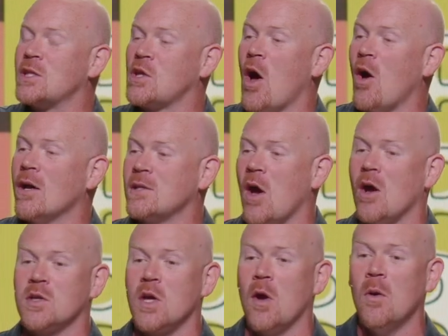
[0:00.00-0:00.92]
Saul is
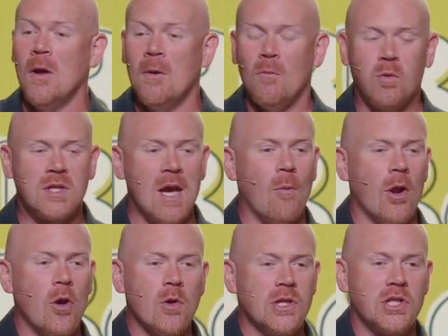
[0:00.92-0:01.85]
also
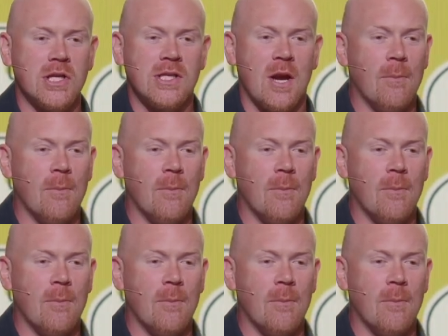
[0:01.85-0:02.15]
someone who is just